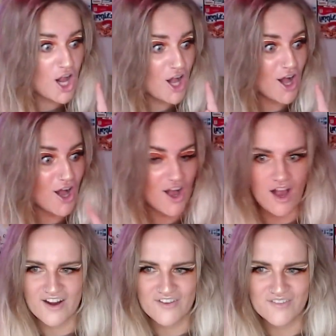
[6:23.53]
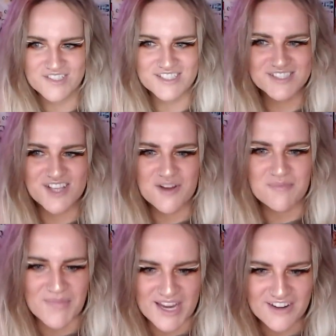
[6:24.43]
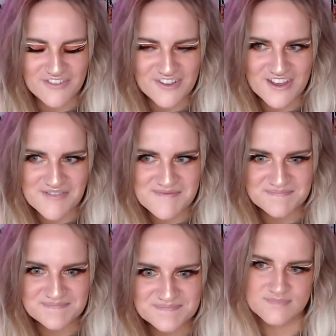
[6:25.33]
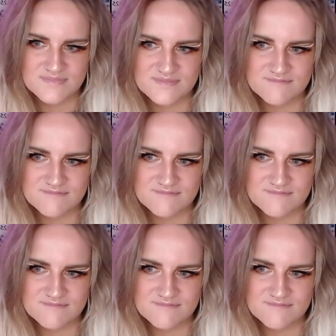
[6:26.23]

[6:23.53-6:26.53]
Cool. Was this song made for them?